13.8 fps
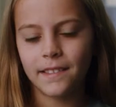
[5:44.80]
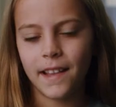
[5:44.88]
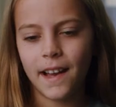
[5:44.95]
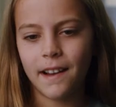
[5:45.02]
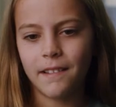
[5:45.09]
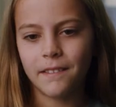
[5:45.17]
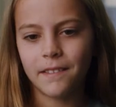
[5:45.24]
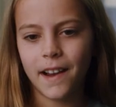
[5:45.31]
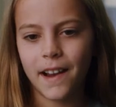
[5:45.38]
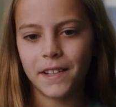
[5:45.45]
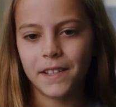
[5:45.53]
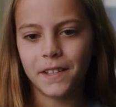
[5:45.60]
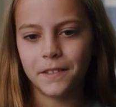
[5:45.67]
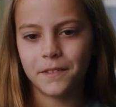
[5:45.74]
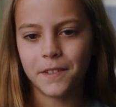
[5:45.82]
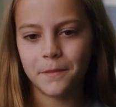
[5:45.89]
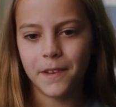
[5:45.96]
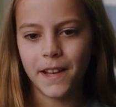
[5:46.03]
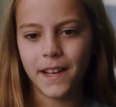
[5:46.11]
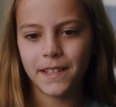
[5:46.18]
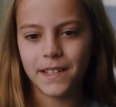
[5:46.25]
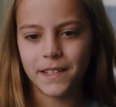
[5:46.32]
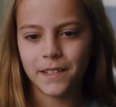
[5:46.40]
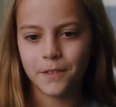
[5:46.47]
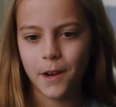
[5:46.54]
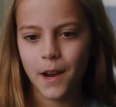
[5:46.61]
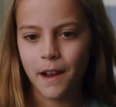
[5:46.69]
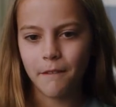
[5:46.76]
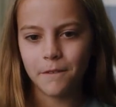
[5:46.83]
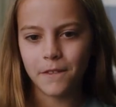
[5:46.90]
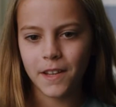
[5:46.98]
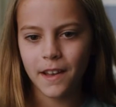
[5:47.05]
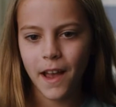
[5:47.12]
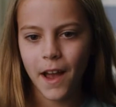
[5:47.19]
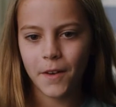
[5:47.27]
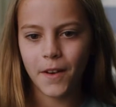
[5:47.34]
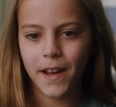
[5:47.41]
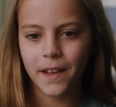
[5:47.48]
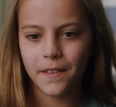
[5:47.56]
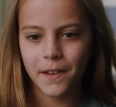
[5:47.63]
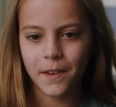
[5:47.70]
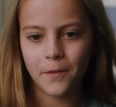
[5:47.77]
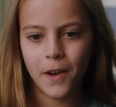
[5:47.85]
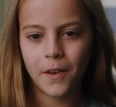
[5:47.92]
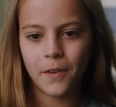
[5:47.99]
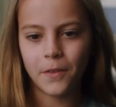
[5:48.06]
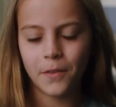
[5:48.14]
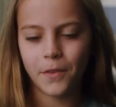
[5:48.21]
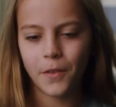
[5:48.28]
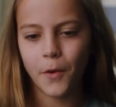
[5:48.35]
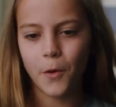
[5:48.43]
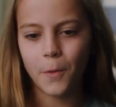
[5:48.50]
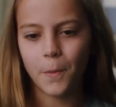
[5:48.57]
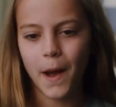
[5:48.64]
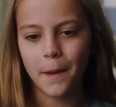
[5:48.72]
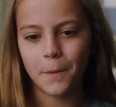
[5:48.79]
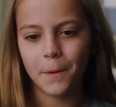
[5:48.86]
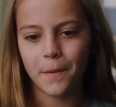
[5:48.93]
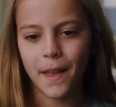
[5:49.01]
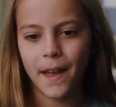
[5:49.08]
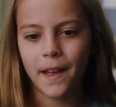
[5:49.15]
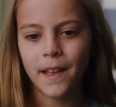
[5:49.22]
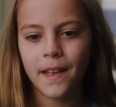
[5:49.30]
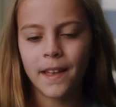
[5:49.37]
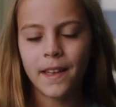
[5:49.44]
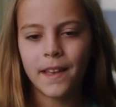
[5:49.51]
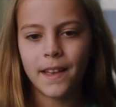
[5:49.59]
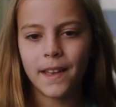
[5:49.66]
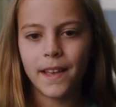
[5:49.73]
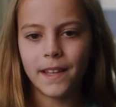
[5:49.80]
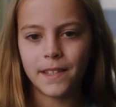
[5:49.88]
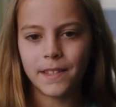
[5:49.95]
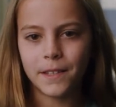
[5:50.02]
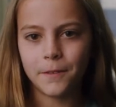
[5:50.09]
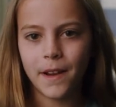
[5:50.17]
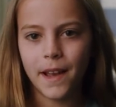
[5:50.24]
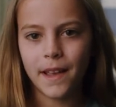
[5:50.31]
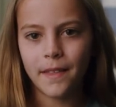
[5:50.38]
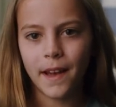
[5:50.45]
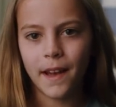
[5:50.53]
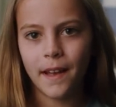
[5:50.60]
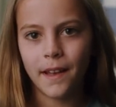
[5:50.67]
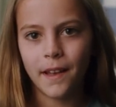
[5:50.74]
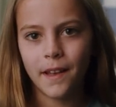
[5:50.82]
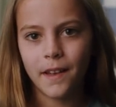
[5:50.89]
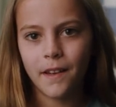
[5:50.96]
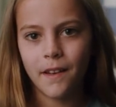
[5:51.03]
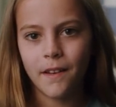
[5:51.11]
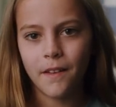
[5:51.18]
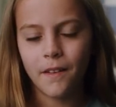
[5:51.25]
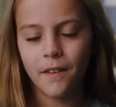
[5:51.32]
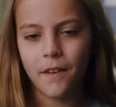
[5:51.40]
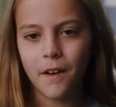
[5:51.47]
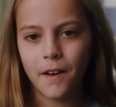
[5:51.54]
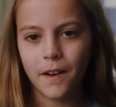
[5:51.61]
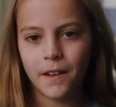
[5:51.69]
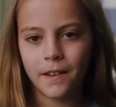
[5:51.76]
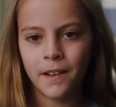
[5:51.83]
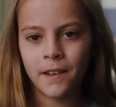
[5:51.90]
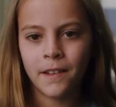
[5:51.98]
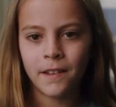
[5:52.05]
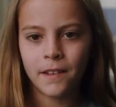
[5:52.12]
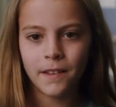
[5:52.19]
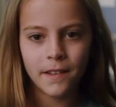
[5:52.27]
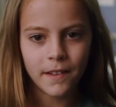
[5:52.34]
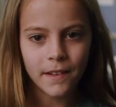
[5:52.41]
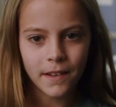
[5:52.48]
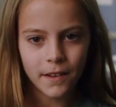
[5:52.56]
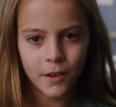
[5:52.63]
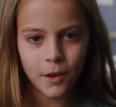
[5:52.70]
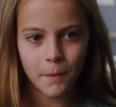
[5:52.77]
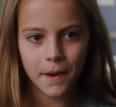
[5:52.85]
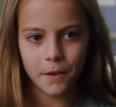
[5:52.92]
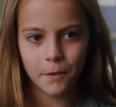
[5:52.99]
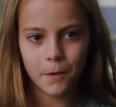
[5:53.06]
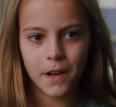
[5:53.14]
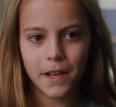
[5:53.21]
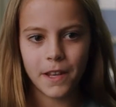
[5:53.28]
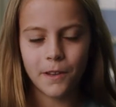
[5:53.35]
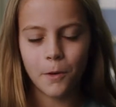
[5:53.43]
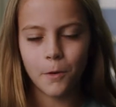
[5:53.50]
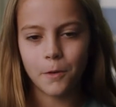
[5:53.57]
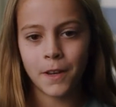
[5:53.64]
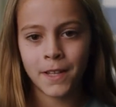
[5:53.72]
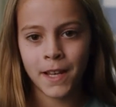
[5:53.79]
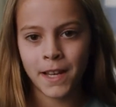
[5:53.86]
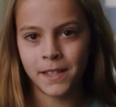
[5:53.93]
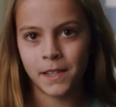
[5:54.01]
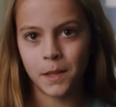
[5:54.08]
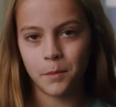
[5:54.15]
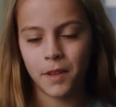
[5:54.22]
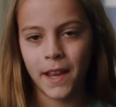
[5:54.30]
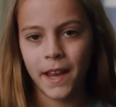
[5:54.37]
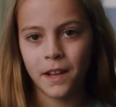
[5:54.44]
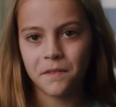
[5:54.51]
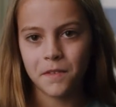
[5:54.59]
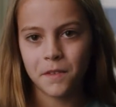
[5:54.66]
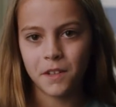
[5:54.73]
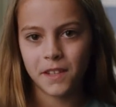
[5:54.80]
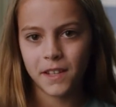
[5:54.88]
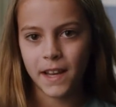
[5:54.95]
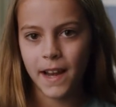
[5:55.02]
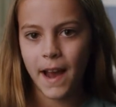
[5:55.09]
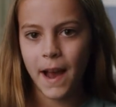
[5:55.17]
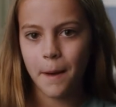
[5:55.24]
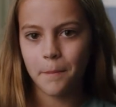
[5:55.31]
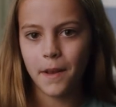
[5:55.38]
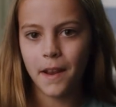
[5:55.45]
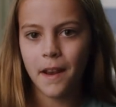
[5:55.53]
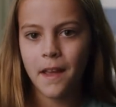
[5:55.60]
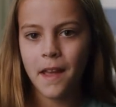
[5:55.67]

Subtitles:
that kind of, to me, it described how I think about the whole Bible, that it's the way that God, no matter what, he always has the plan for what's gonna happen.